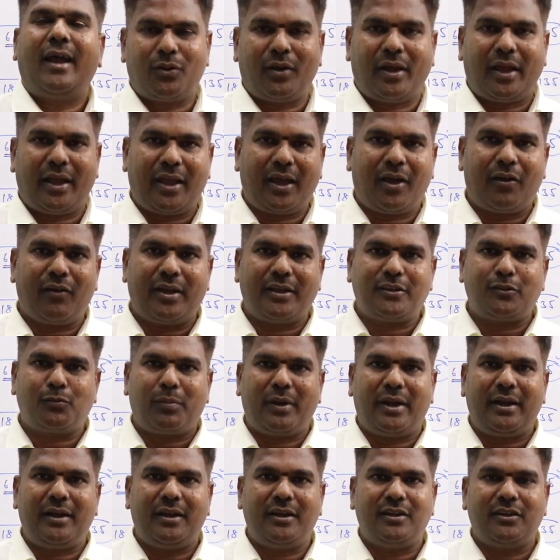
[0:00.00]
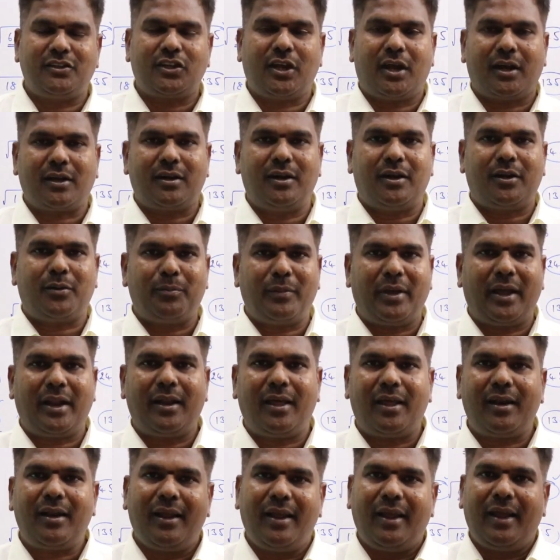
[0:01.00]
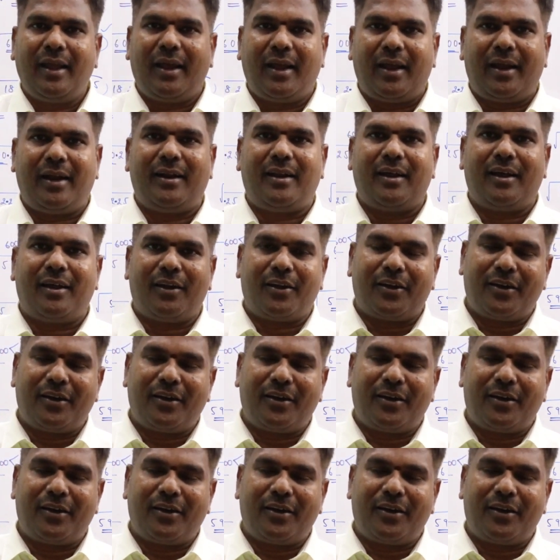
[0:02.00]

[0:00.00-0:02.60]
So I have explained in shortcut manner, and